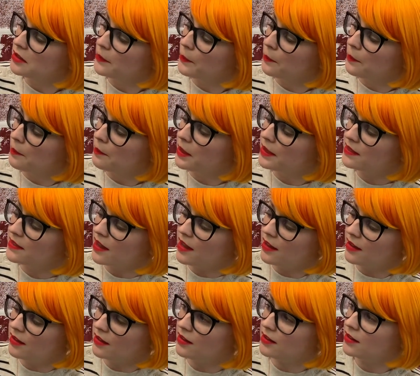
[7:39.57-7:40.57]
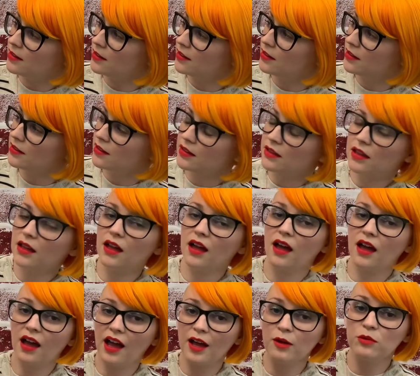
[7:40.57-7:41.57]
But then
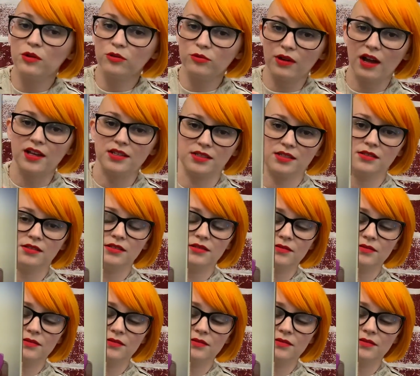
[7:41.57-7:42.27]
I will rest